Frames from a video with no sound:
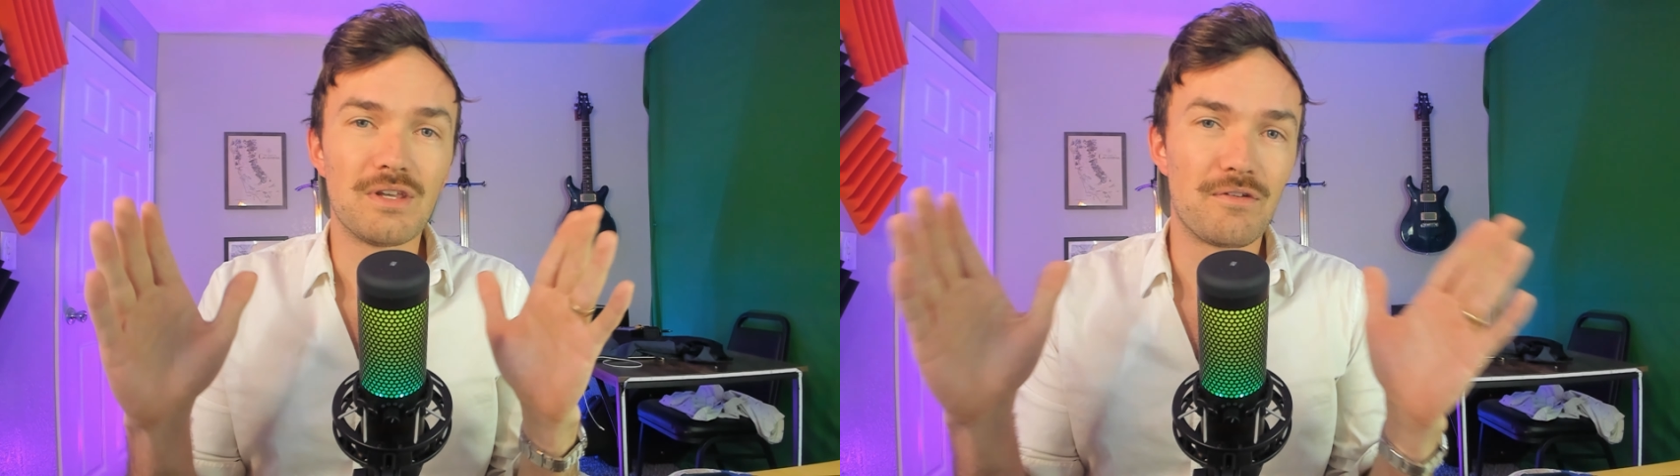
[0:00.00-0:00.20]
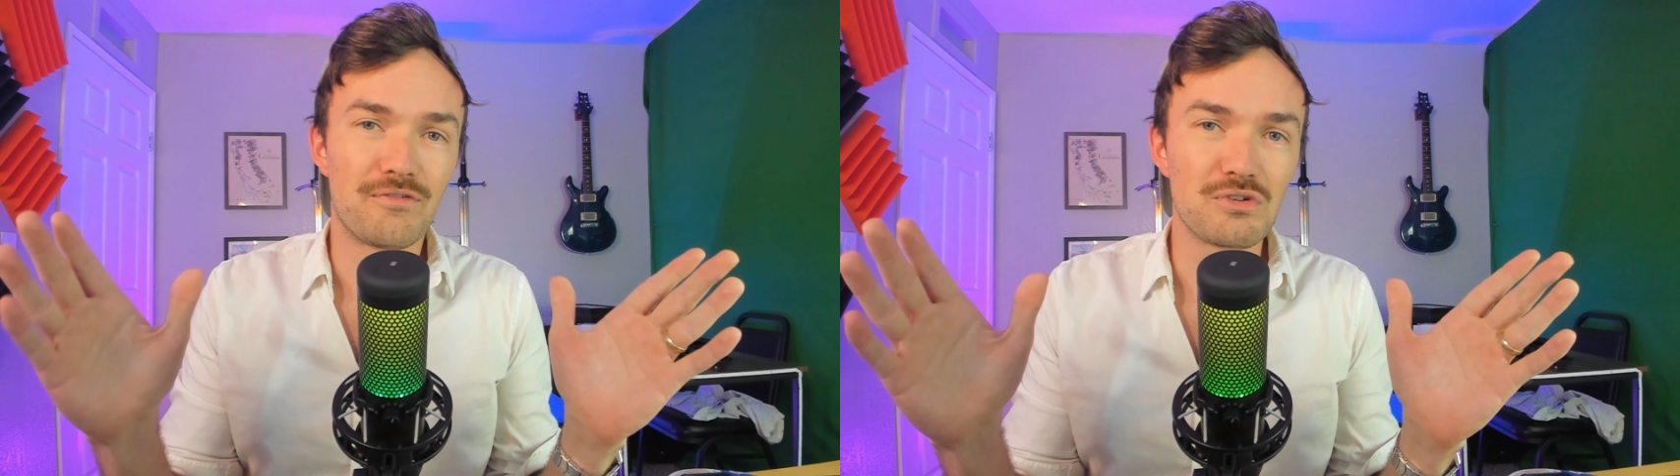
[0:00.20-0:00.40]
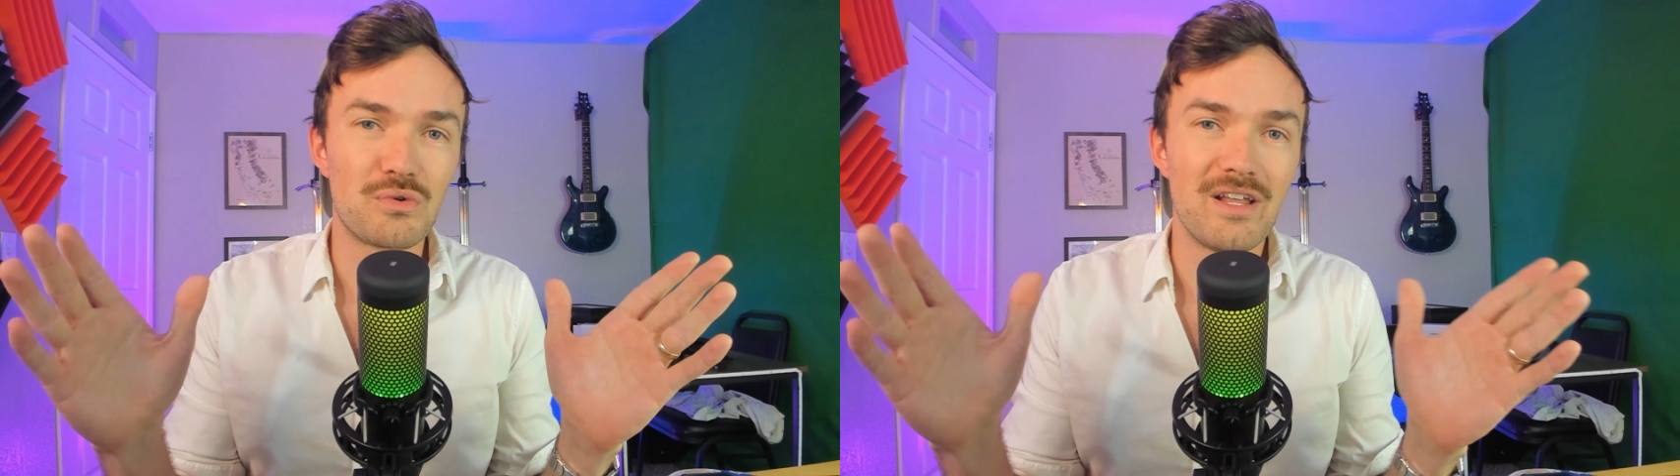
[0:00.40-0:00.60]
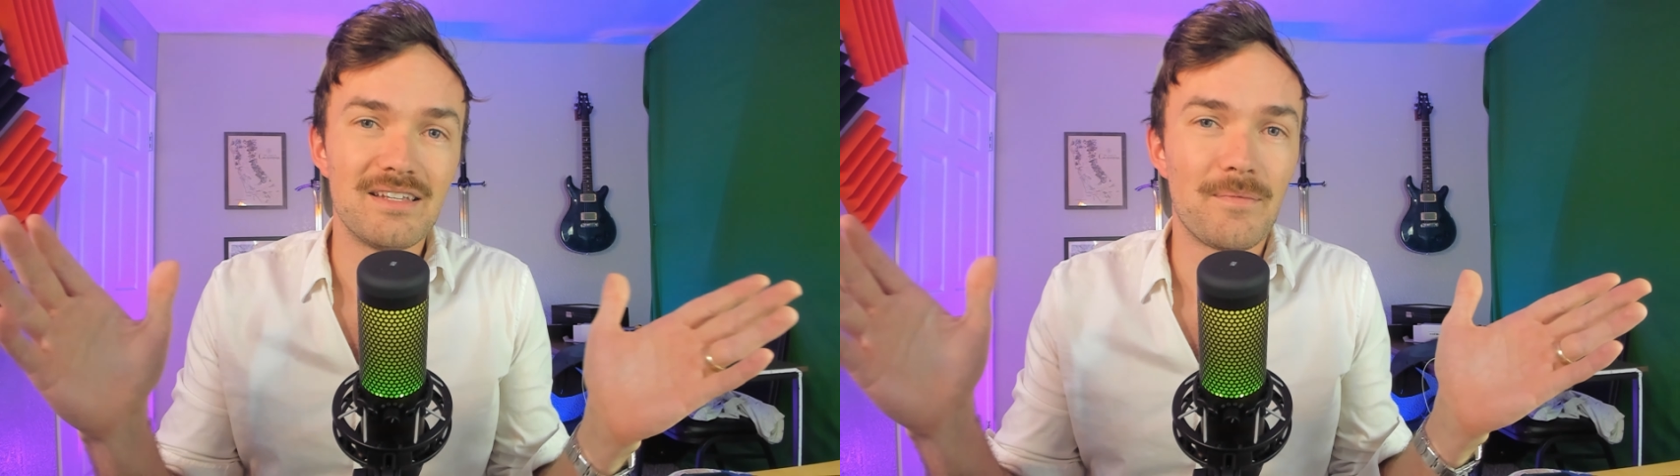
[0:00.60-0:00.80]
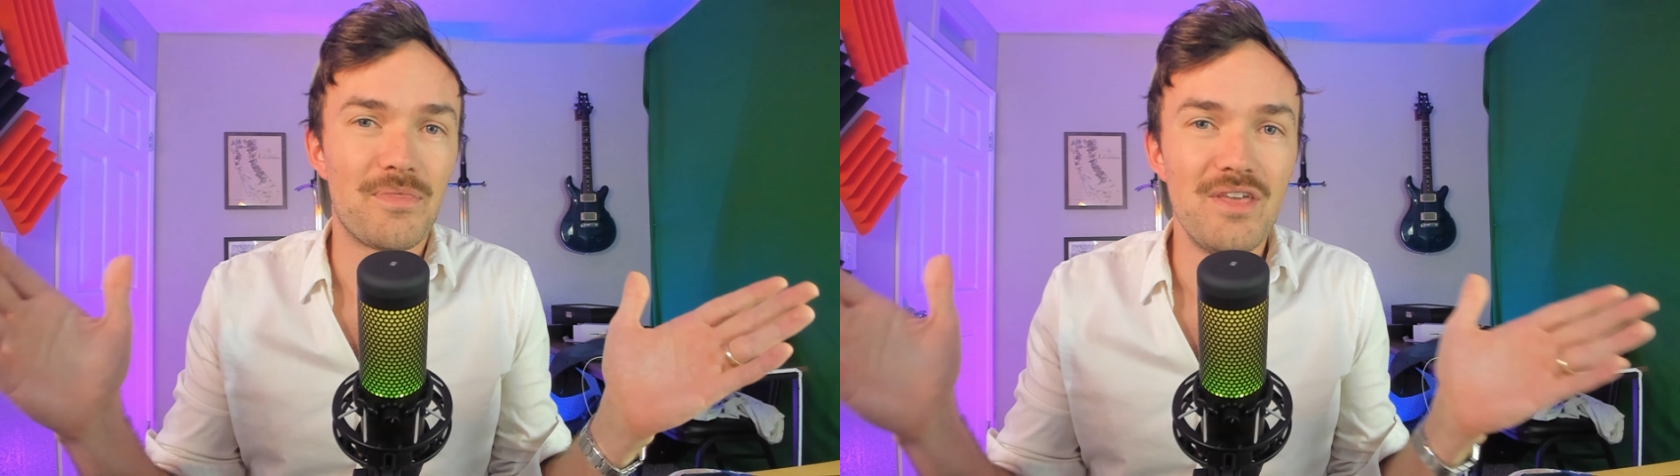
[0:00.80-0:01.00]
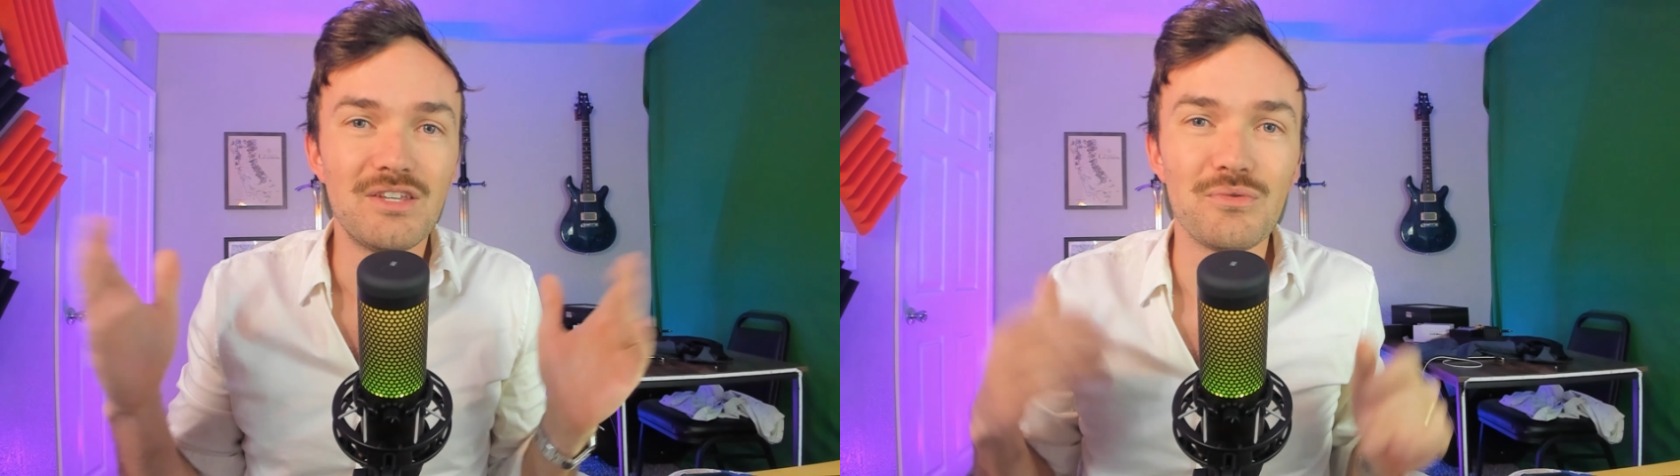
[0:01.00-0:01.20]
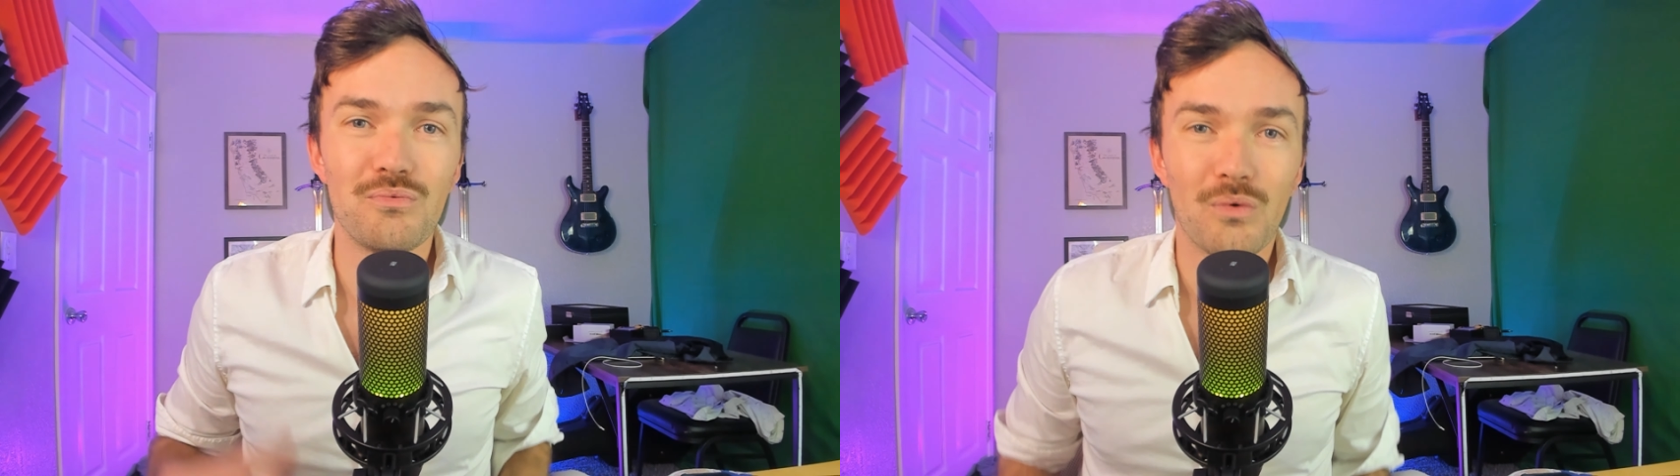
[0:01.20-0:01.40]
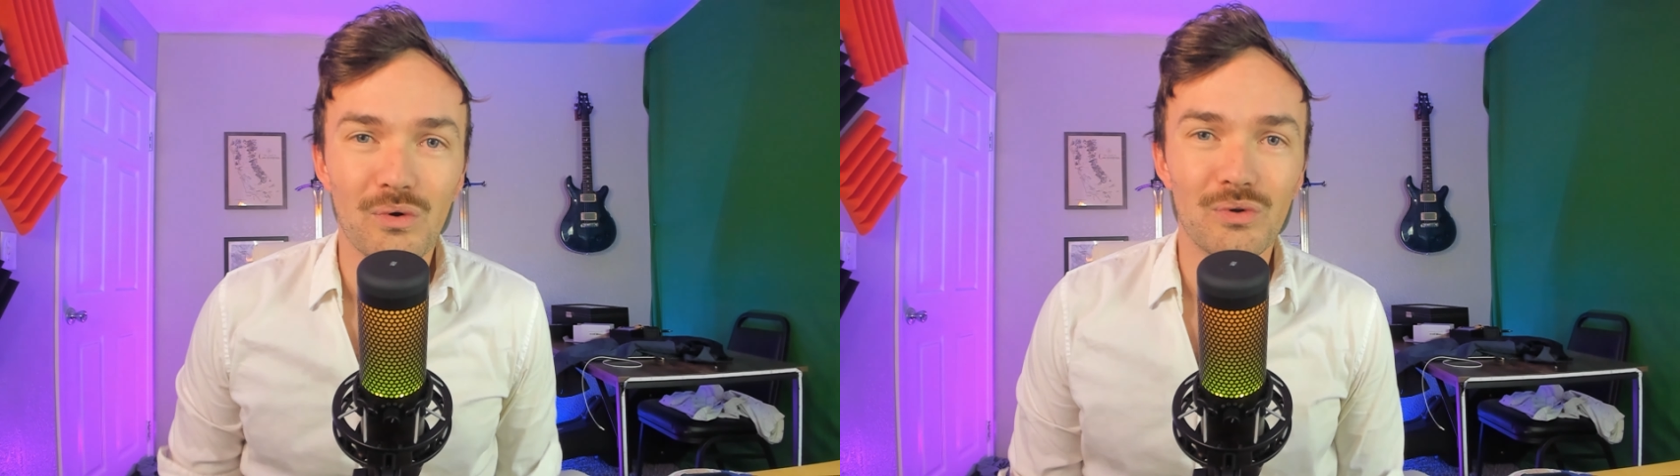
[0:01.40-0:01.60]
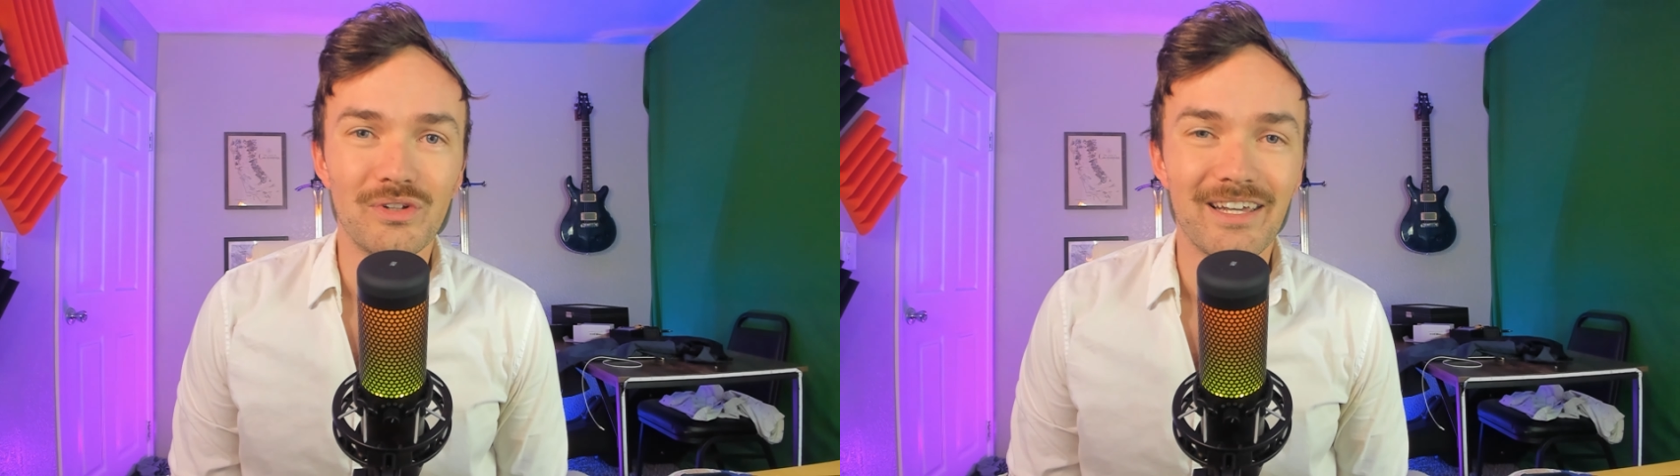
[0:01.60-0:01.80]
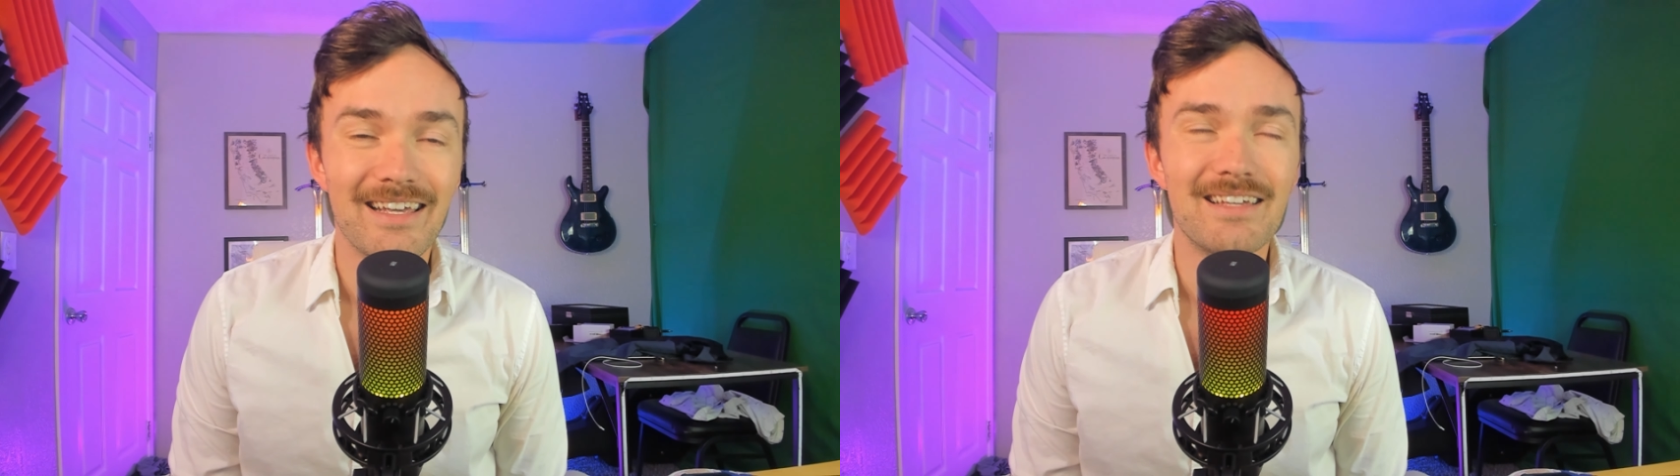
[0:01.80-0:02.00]
the first one is this world
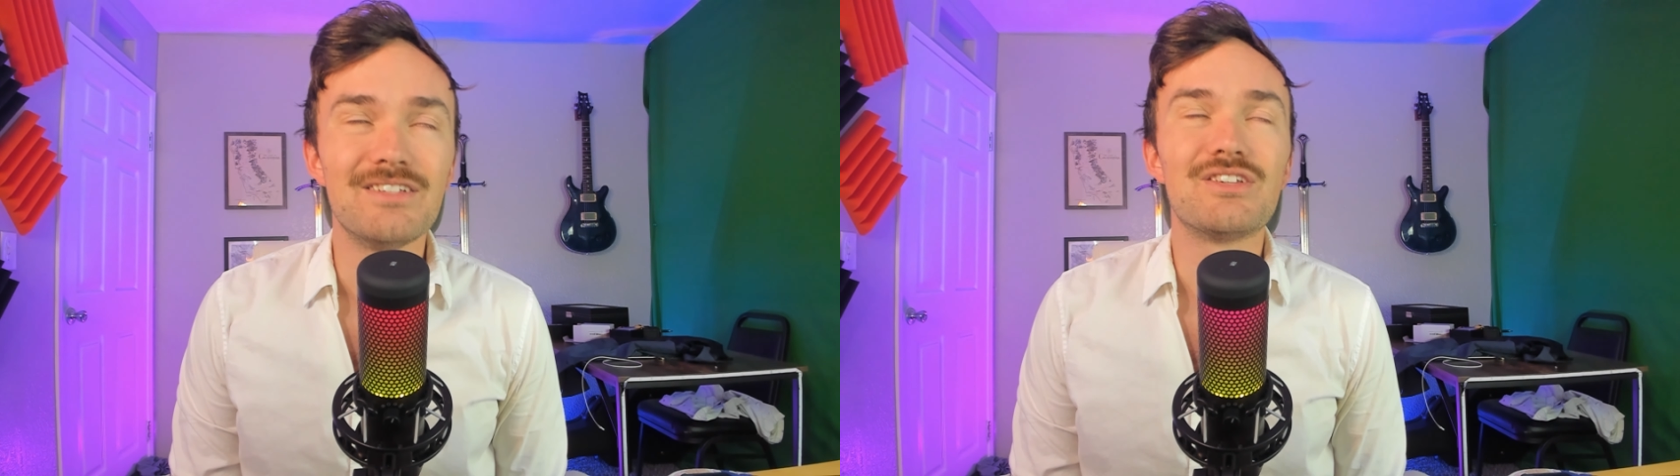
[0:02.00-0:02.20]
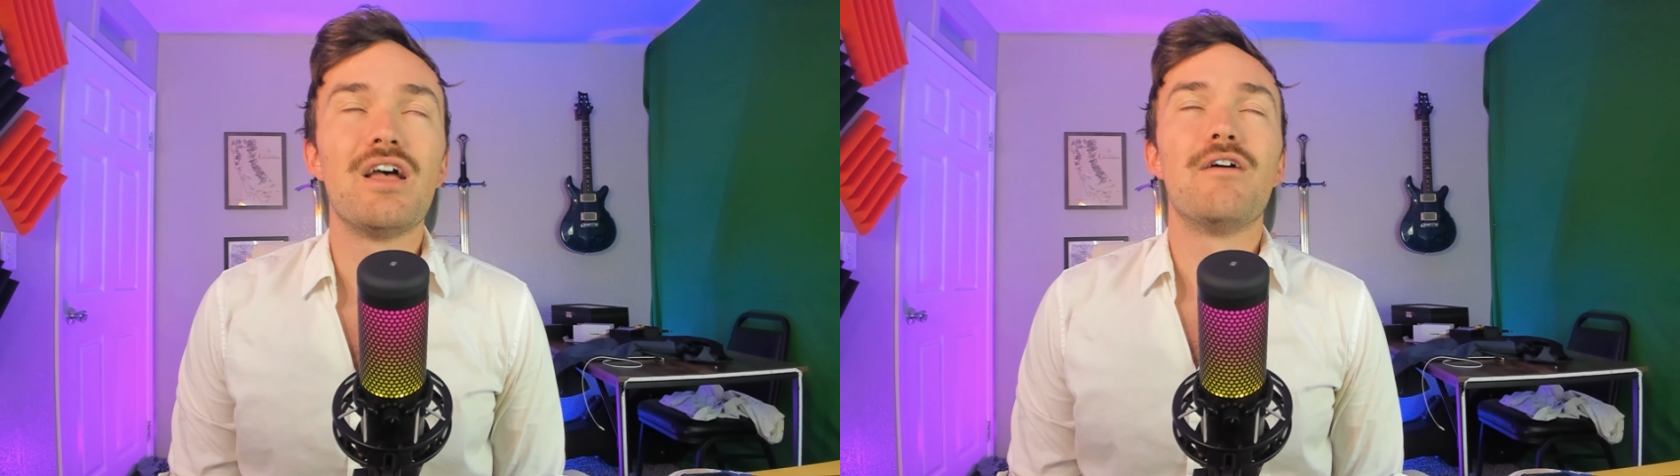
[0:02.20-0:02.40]
is